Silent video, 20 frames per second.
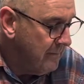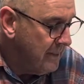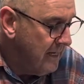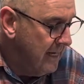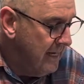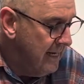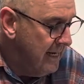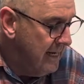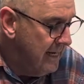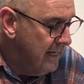
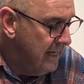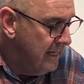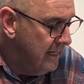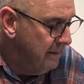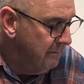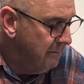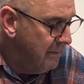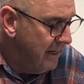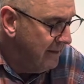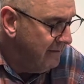
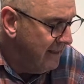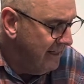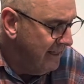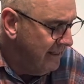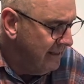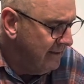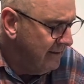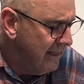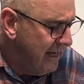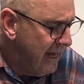I think
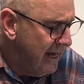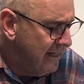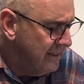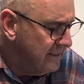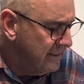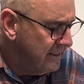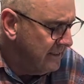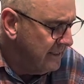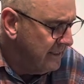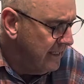
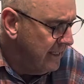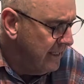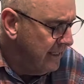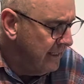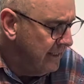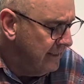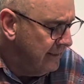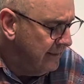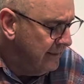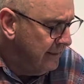that's
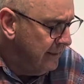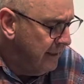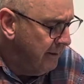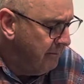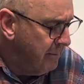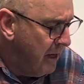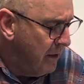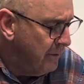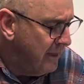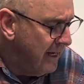
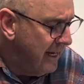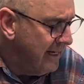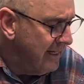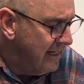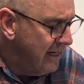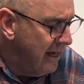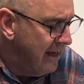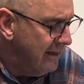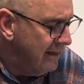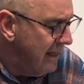about it. And
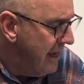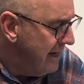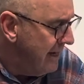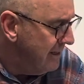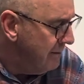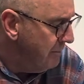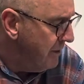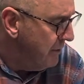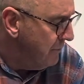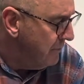I lied
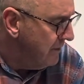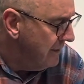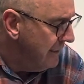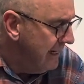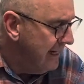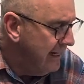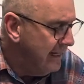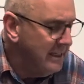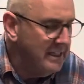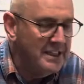about the
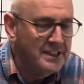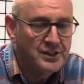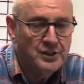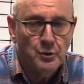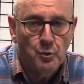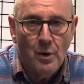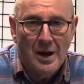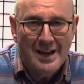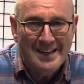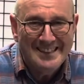ladies,
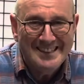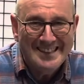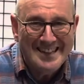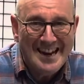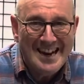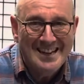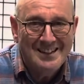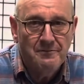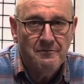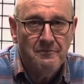
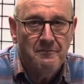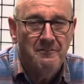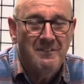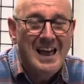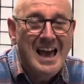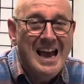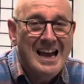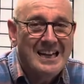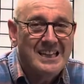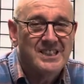110
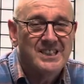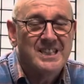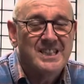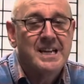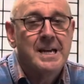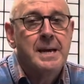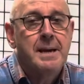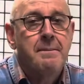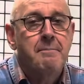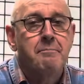flats,
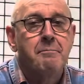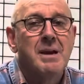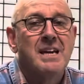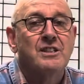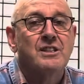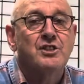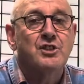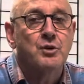men's